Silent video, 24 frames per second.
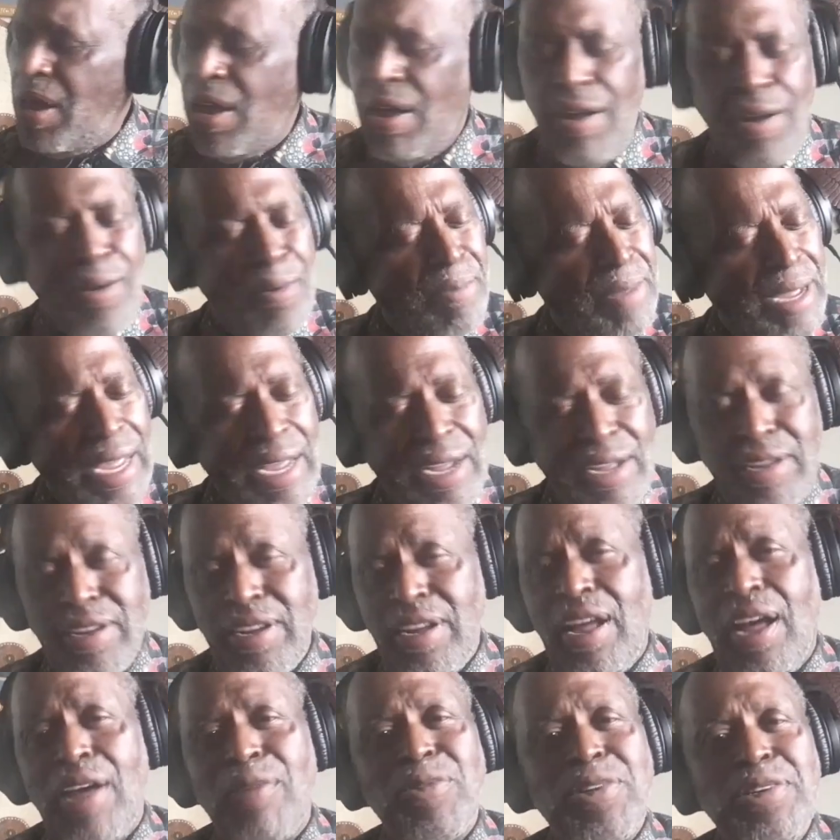oh man, good
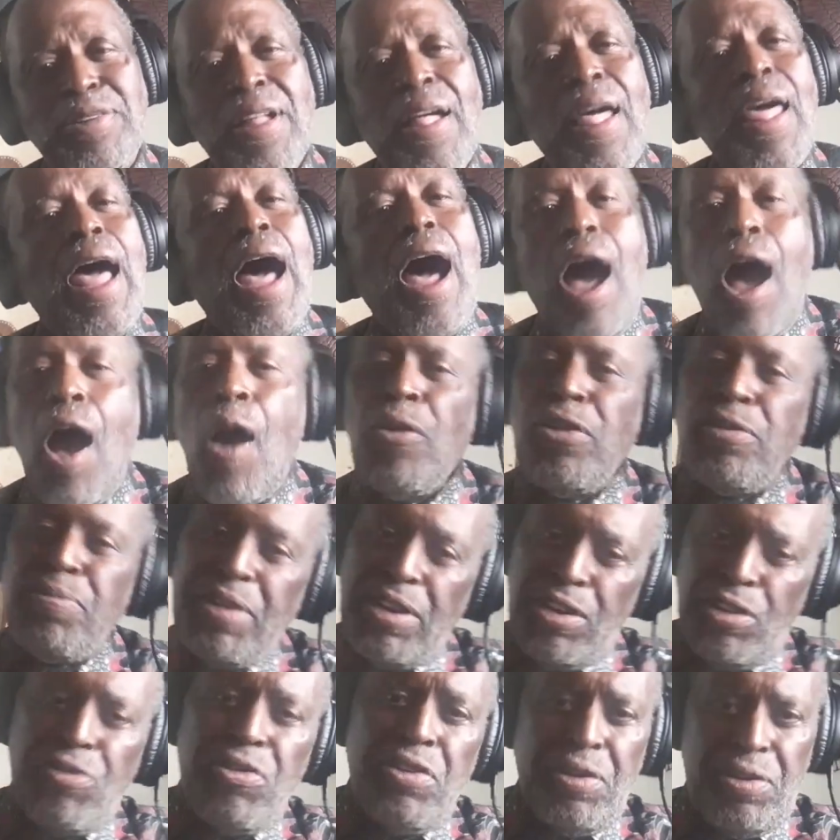God. I've always
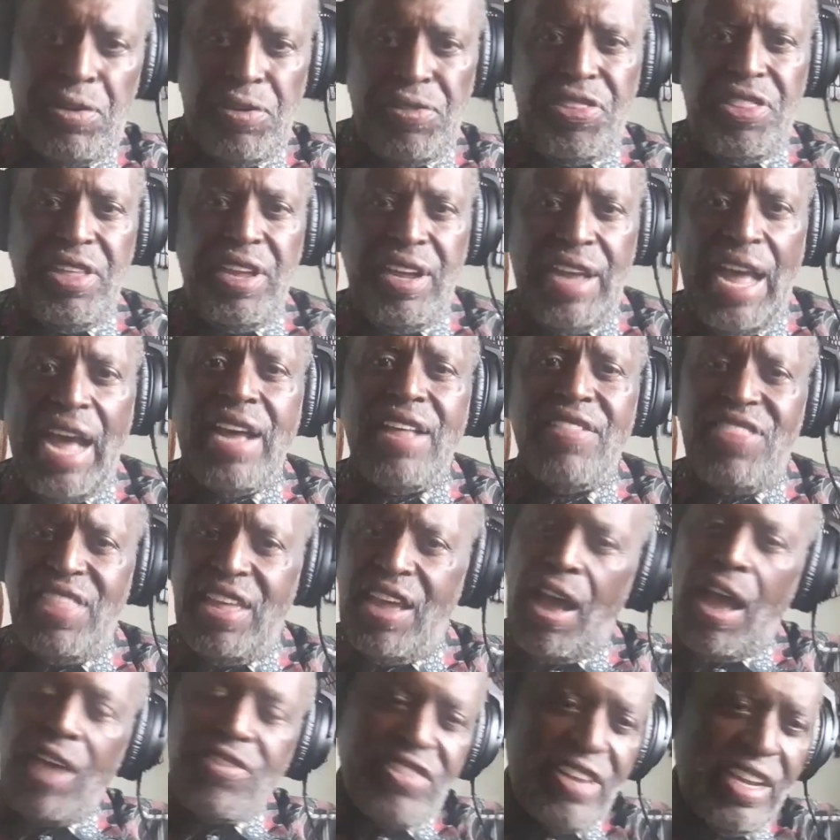been a critical thinker. I can
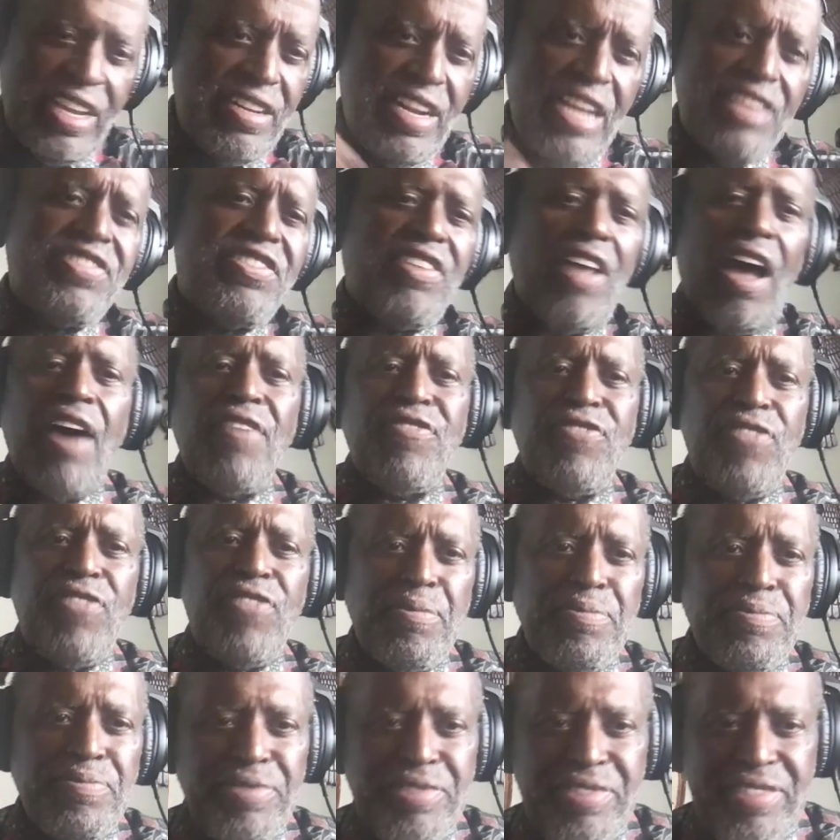think, let's start
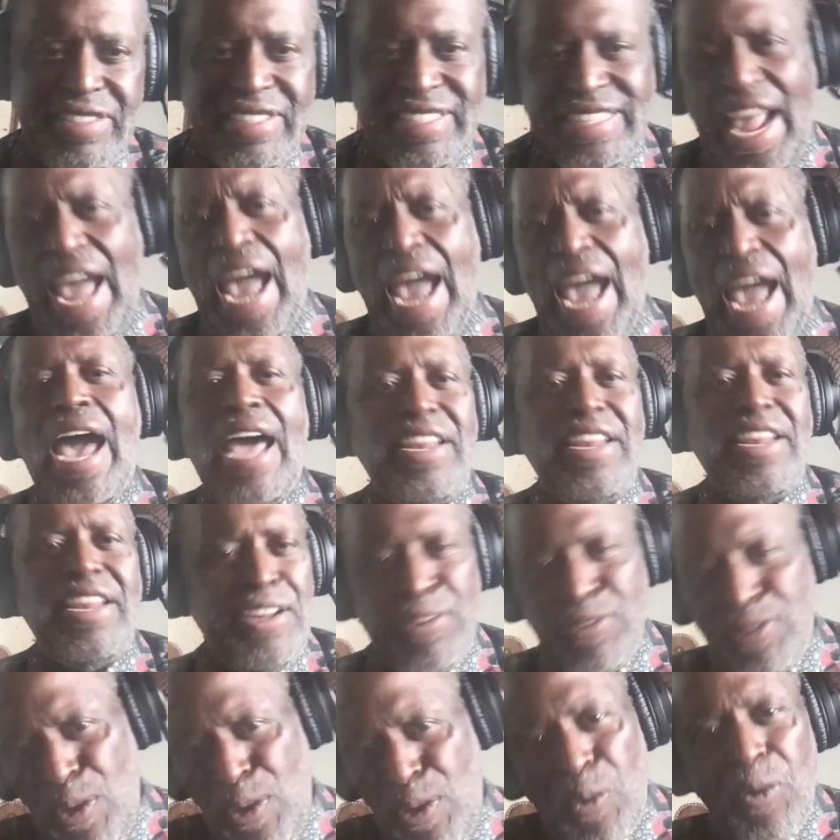from 9
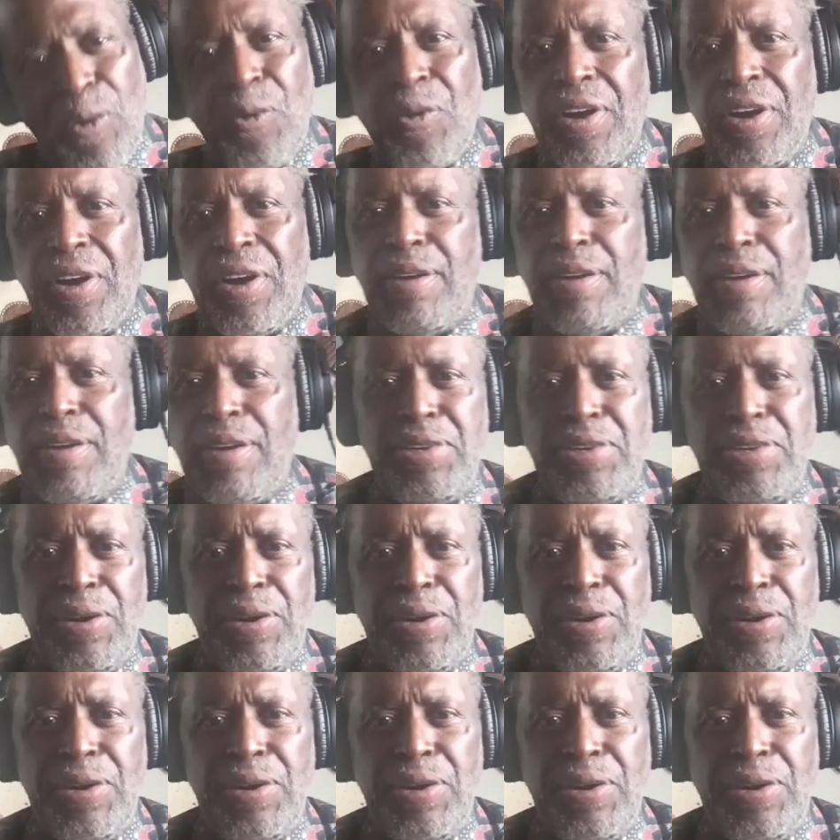years old on up,